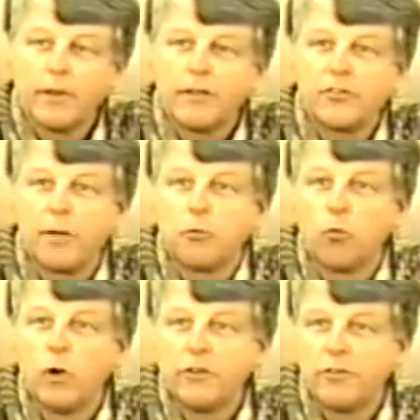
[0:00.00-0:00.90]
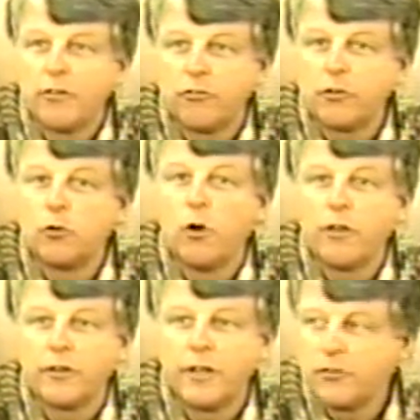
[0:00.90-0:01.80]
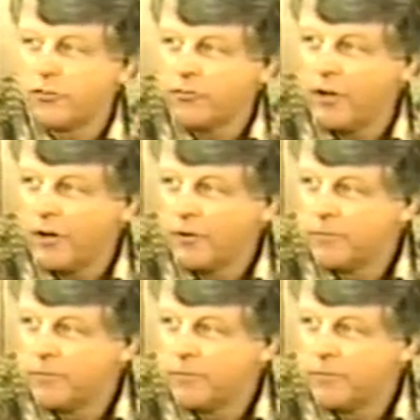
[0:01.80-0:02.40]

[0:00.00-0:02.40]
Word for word: Chapter 1 tells you who all the nations are